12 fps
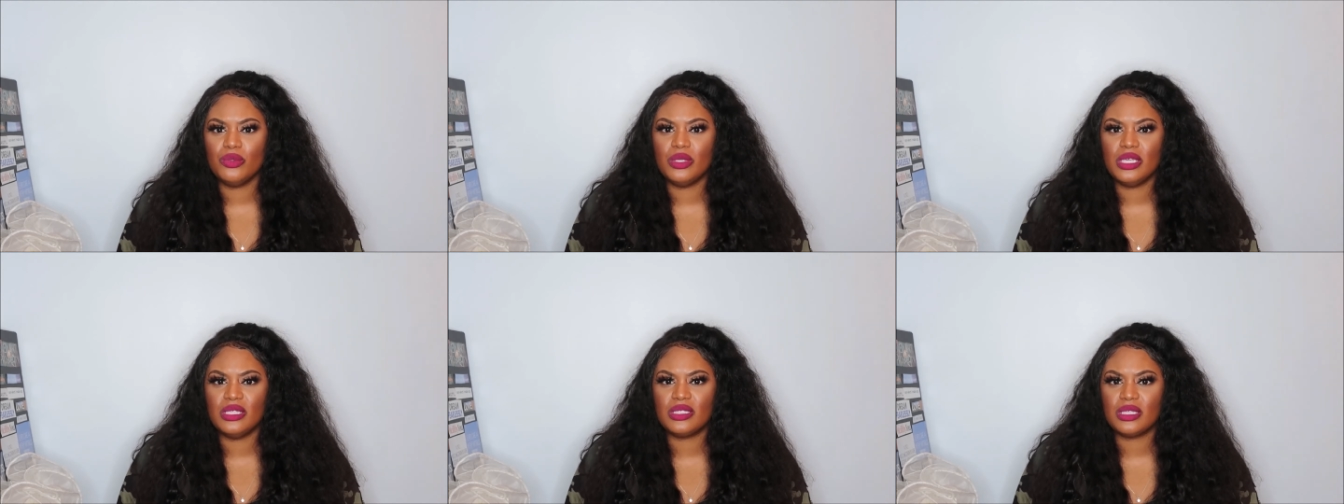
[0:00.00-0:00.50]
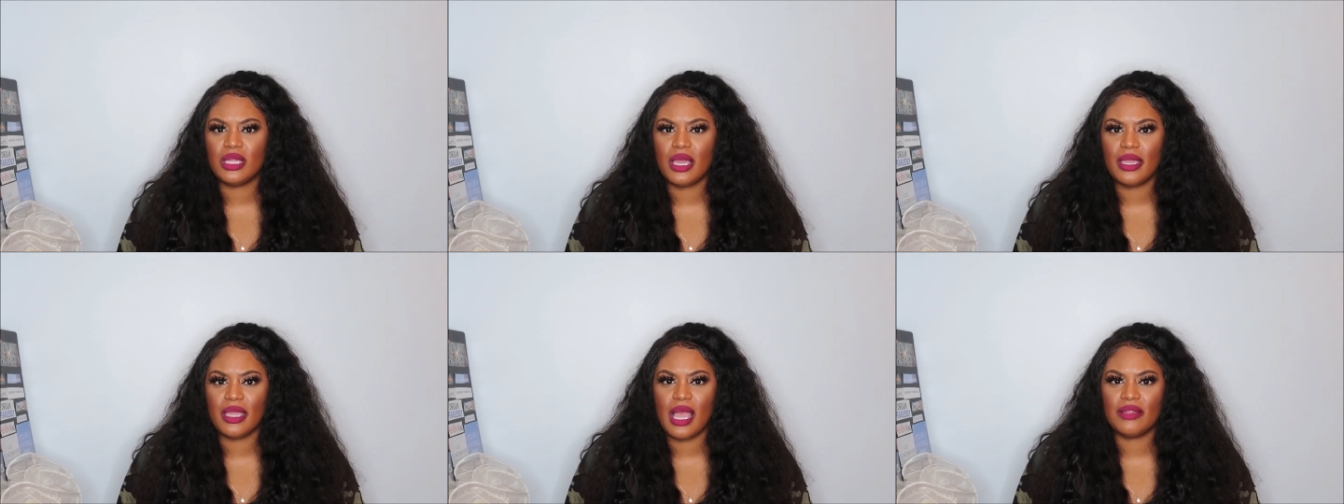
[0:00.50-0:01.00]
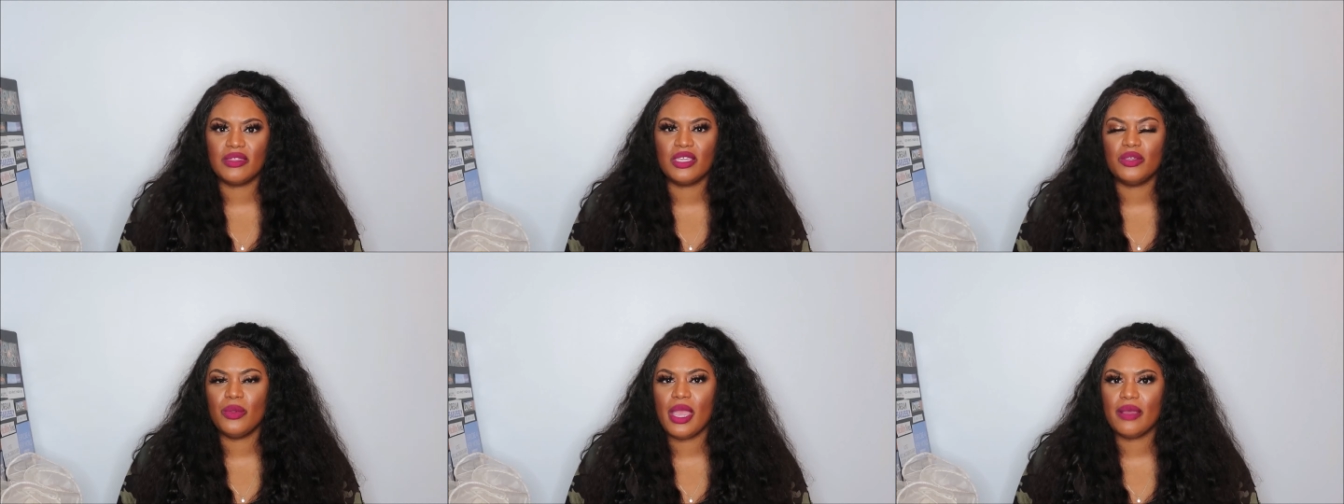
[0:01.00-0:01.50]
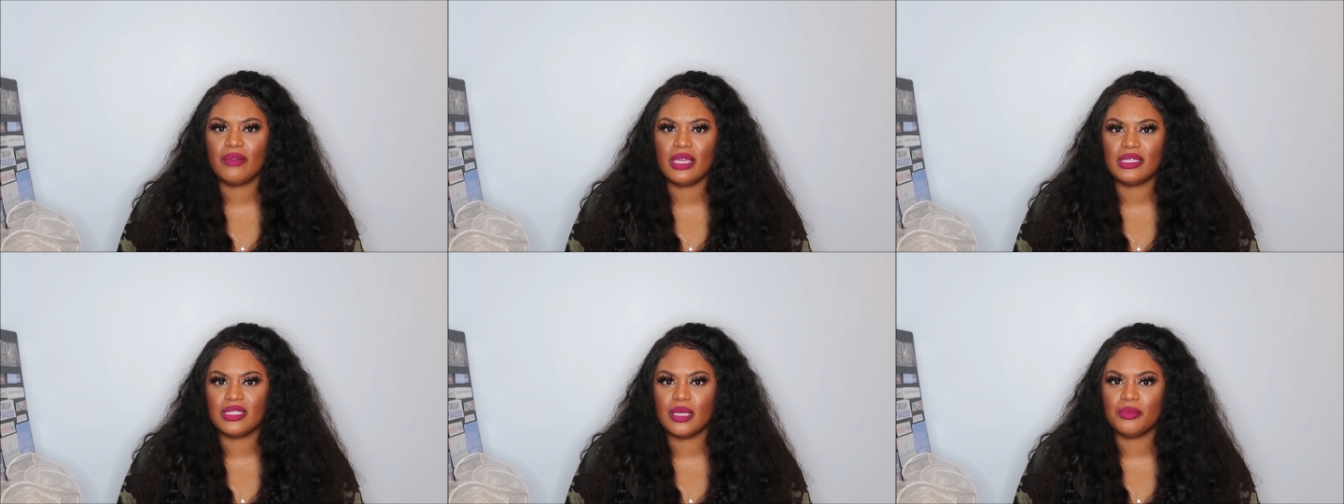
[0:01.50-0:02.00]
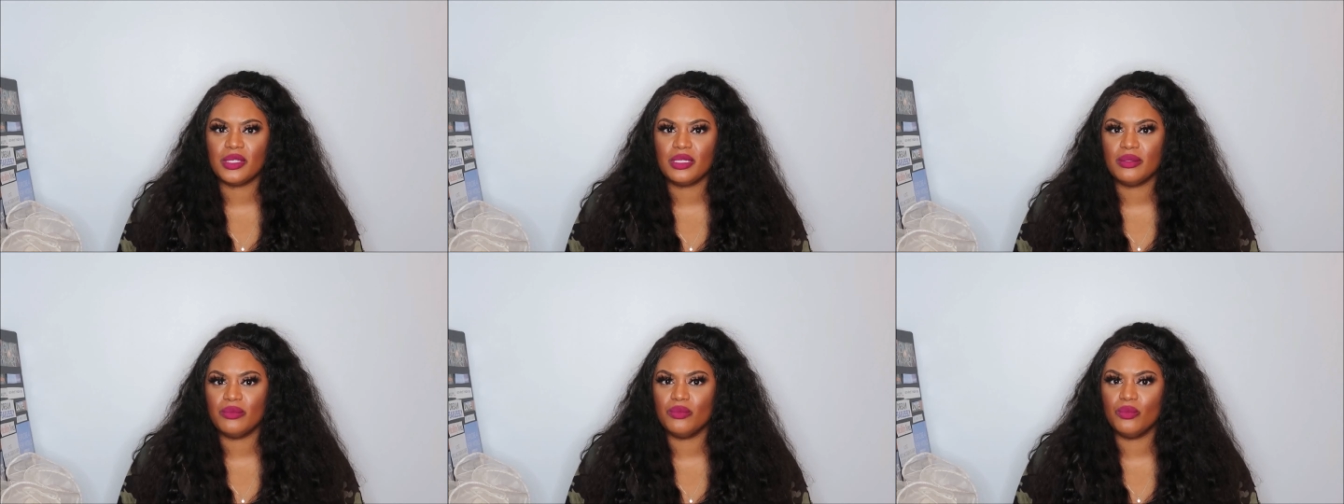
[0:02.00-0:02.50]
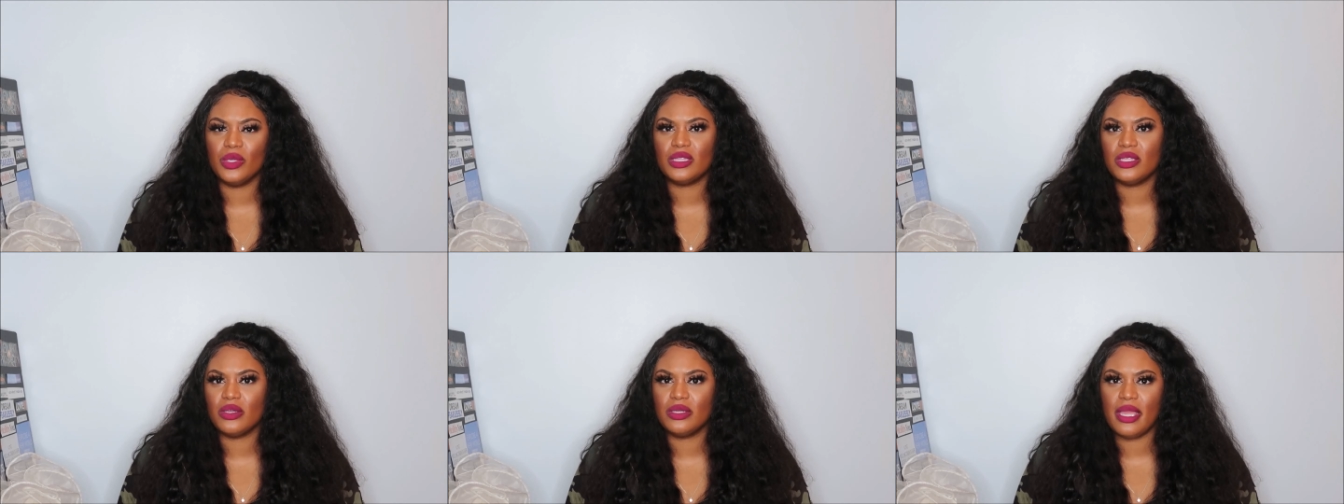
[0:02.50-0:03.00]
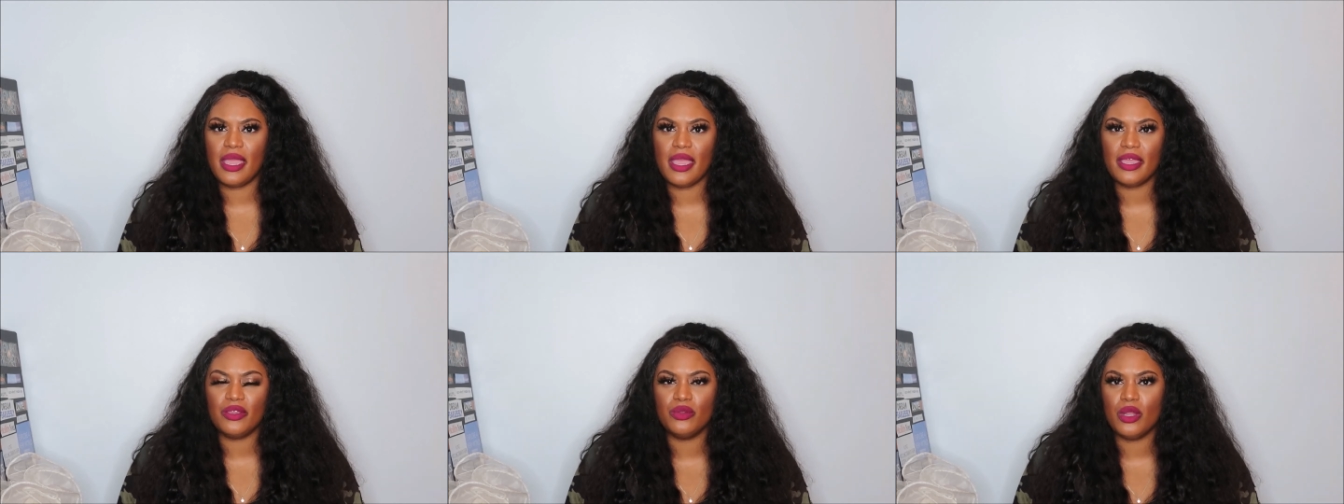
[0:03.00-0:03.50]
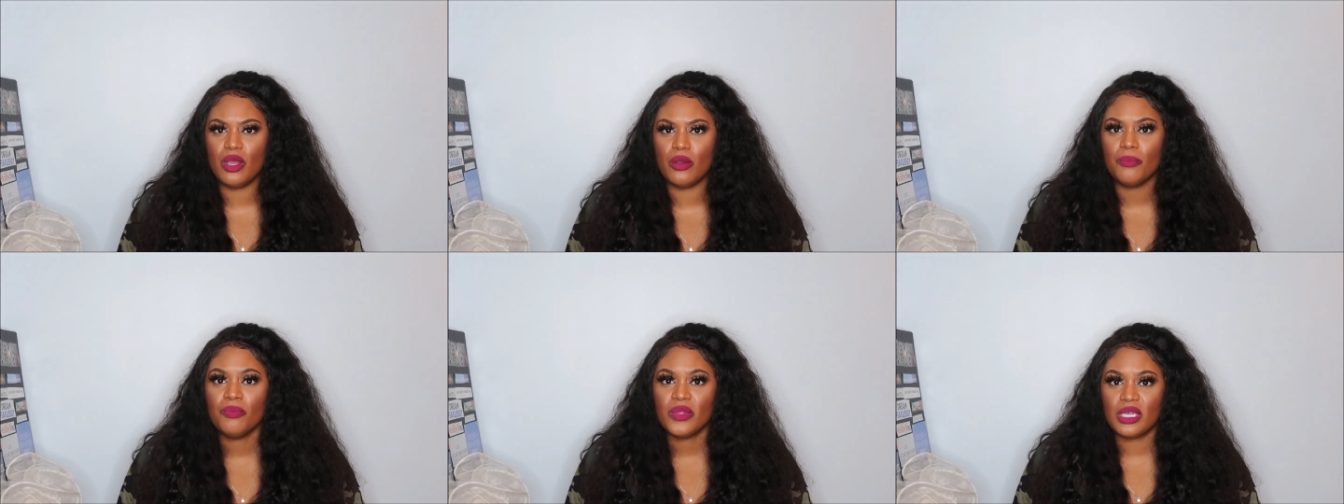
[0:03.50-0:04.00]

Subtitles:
need to, like, I think you have like something with your dad, you know,